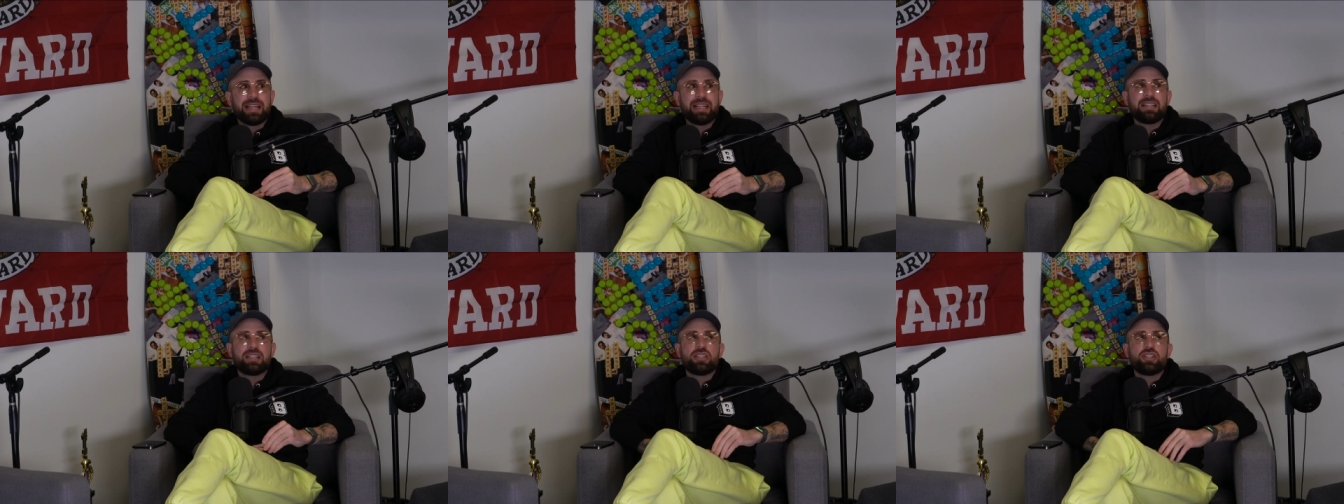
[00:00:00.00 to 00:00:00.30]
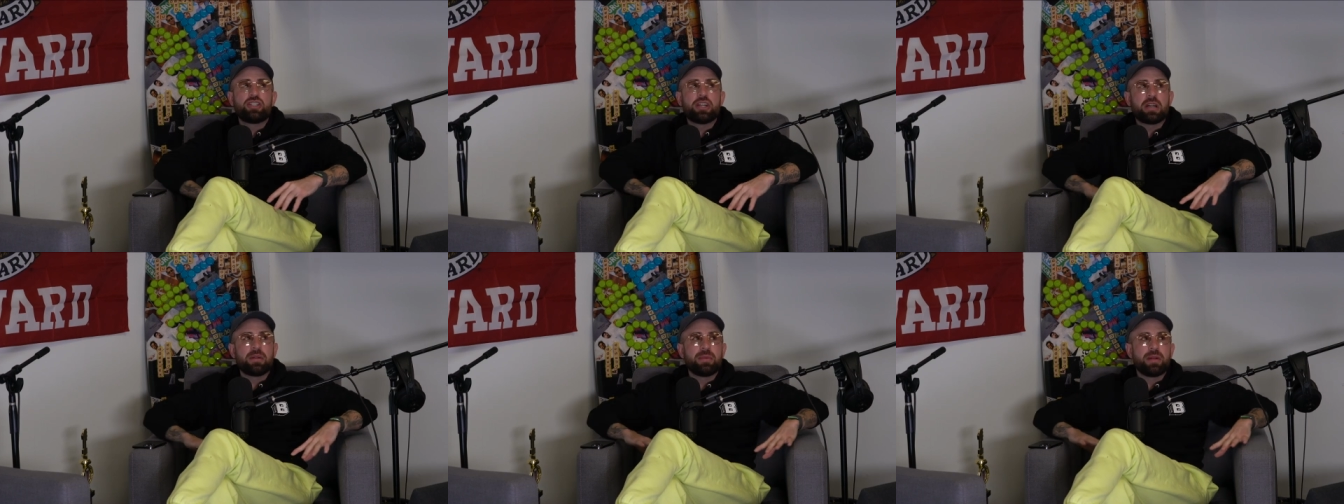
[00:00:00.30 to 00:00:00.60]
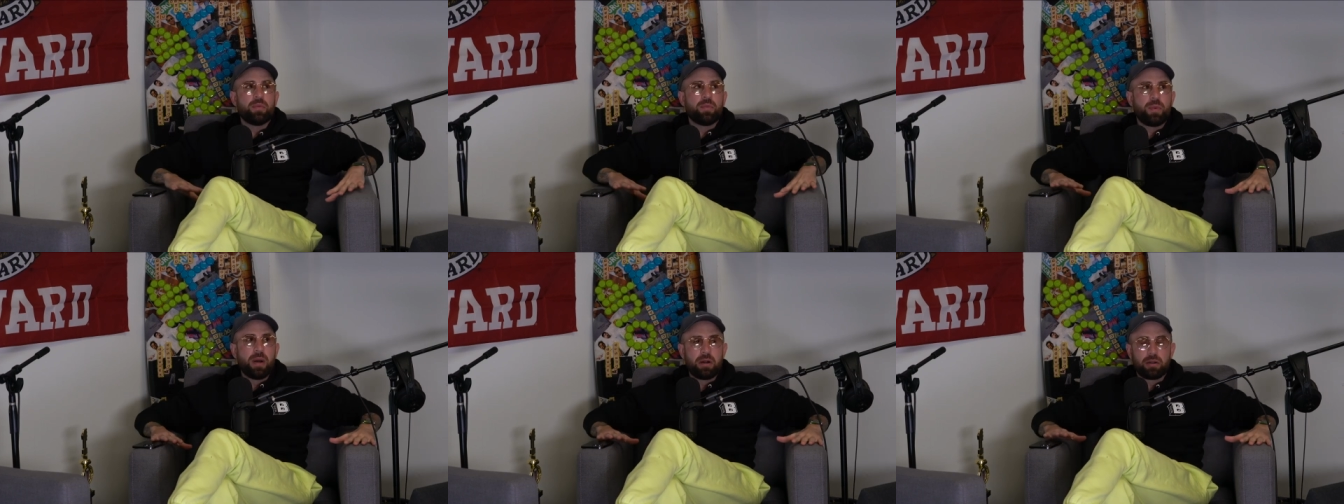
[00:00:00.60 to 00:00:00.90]
Ladies and
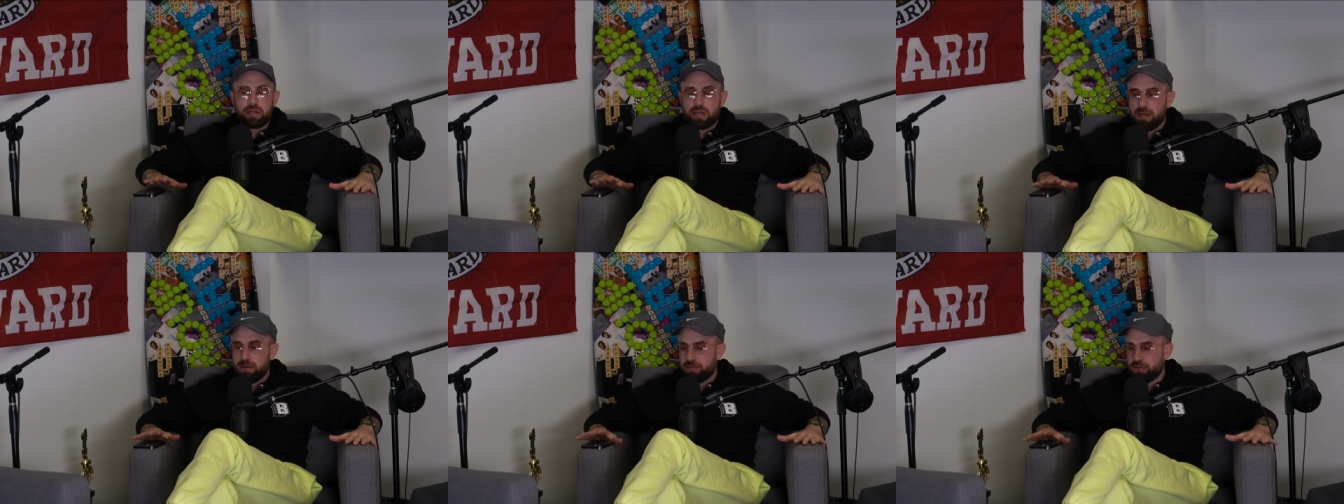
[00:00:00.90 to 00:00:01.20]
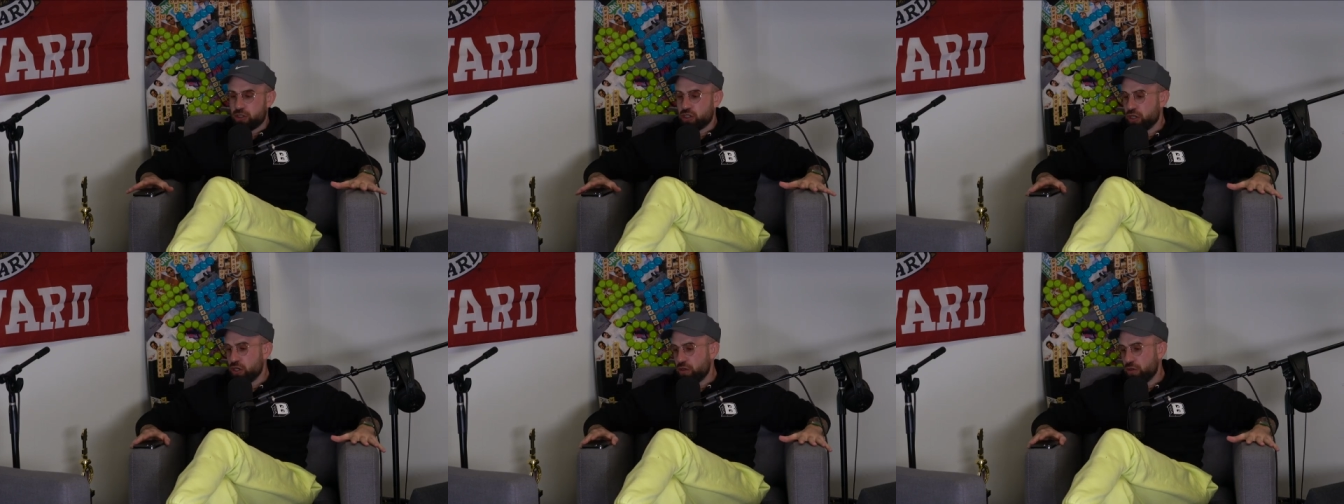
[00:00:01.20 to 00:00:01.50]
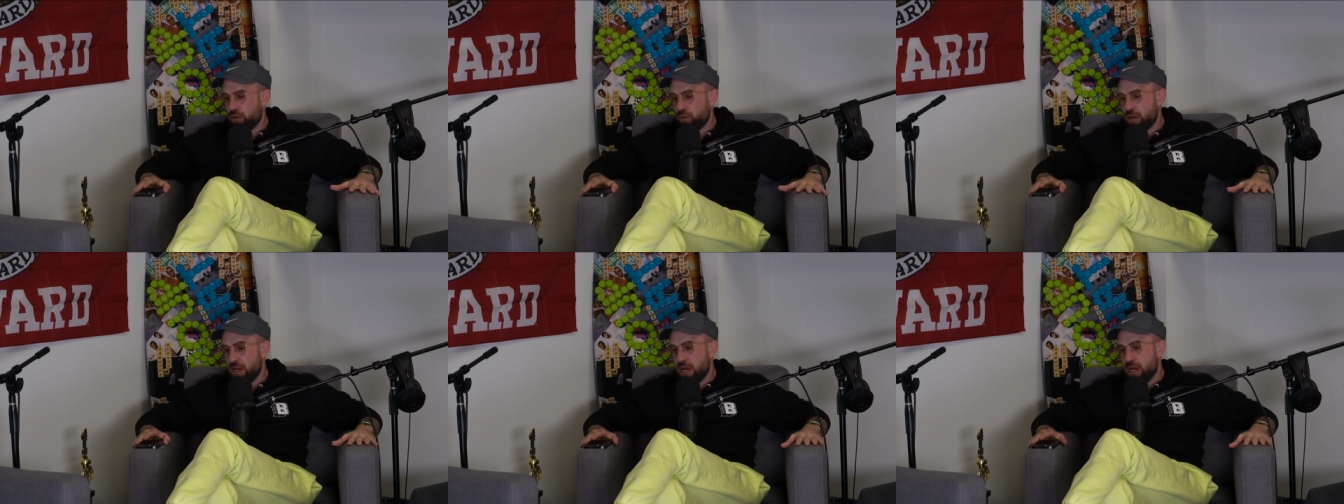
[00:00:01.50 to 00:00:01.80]
gentlemen, welcome
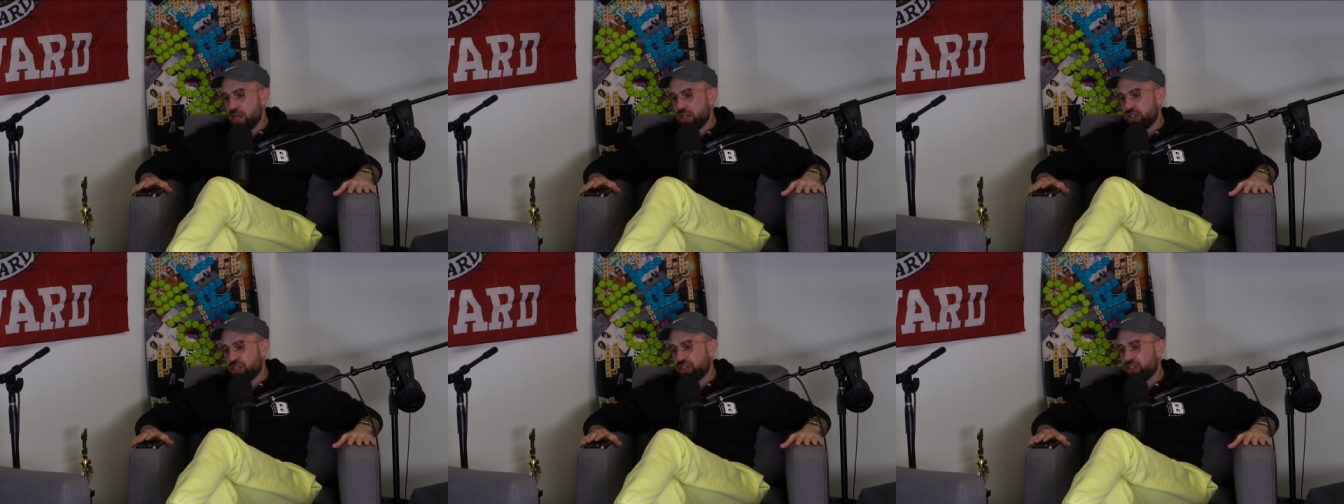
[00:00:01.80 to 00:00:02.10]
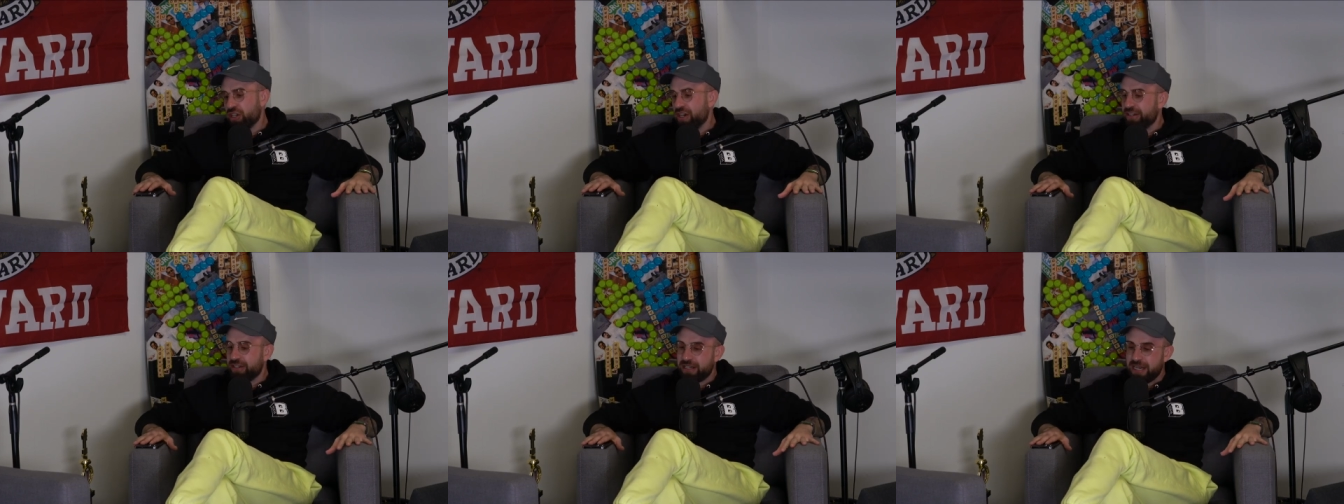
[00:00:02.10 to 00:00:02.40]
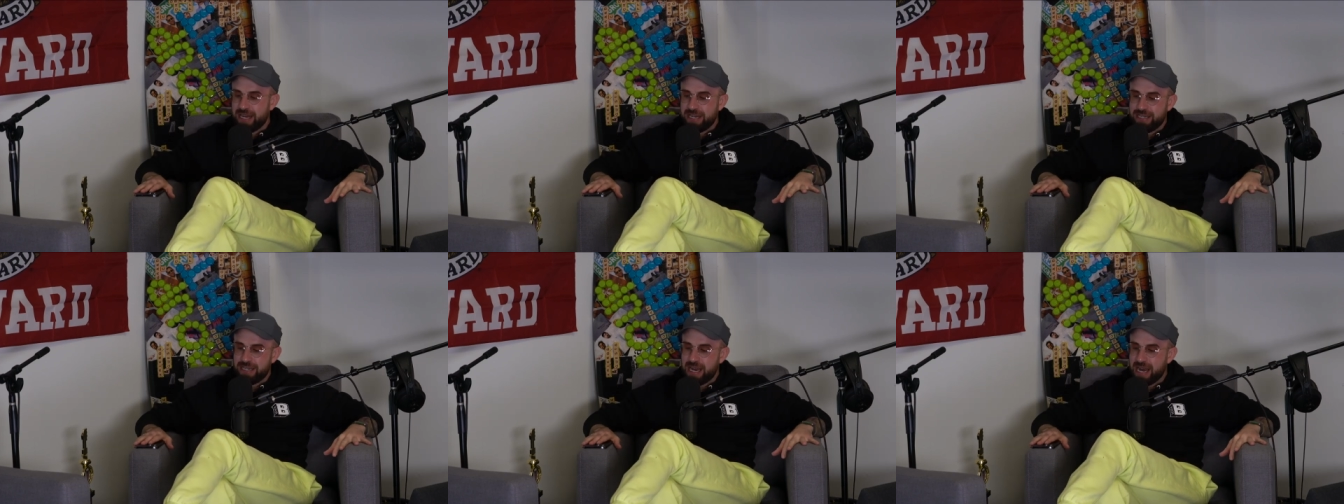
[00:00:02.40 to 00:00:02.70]
to
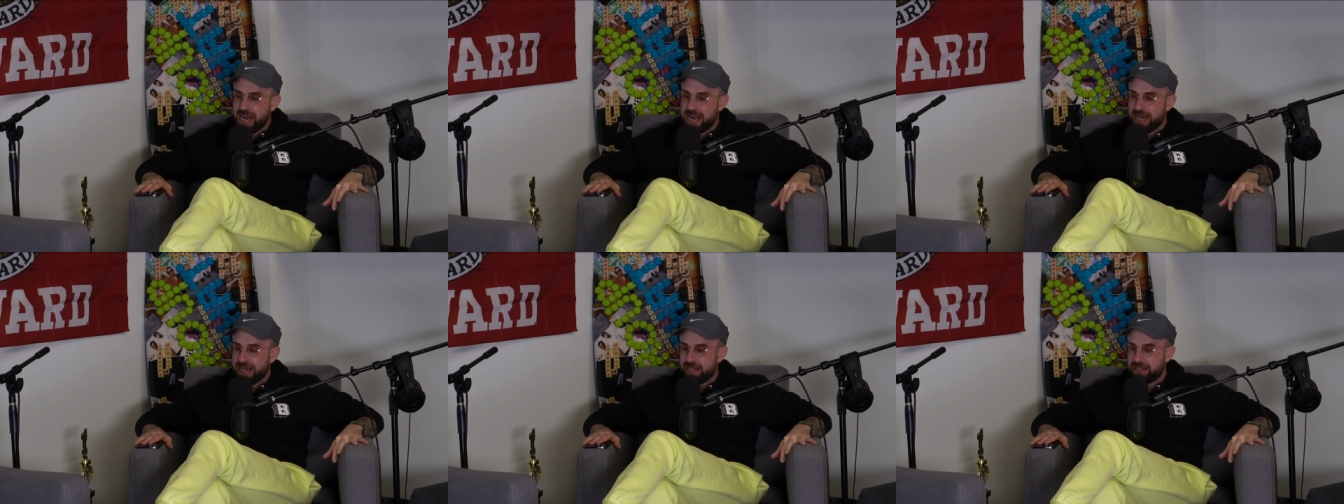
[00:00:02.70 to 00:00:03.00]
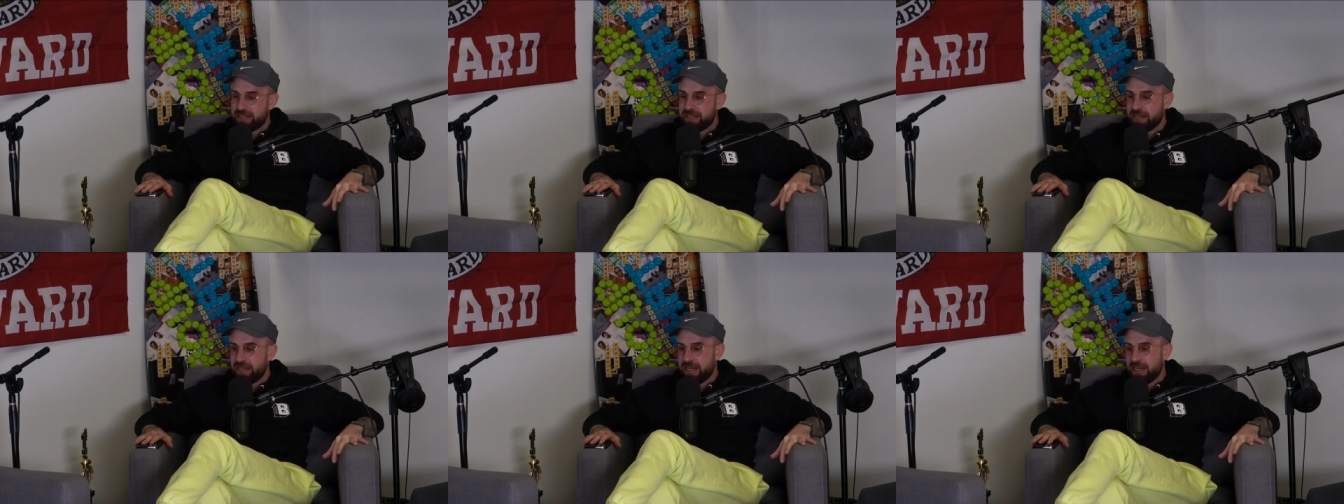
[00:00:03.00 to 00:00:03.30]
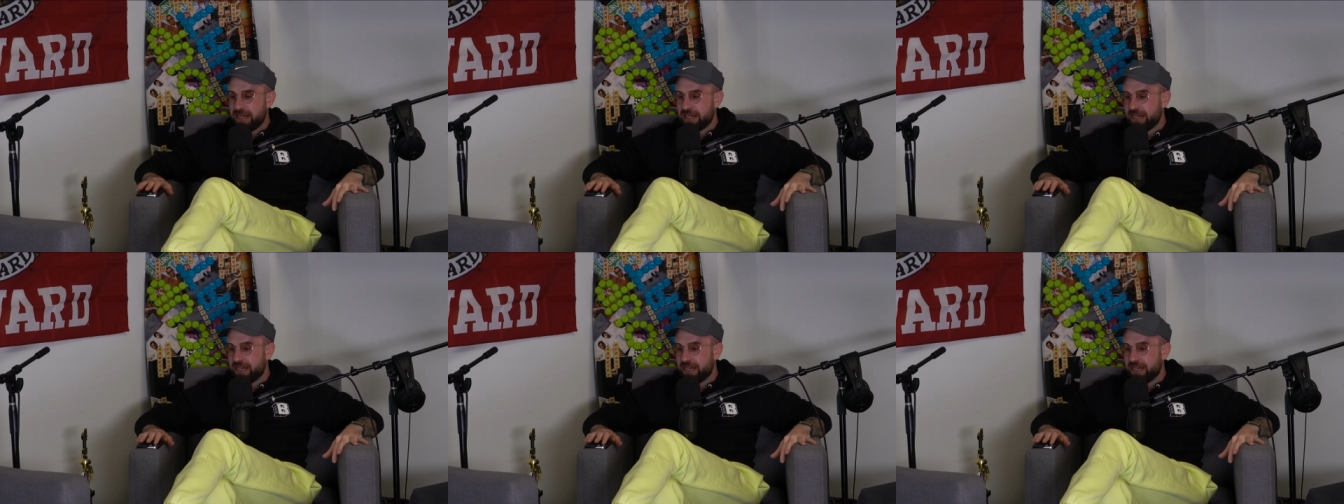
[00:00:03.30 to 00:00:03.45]
Sunday night.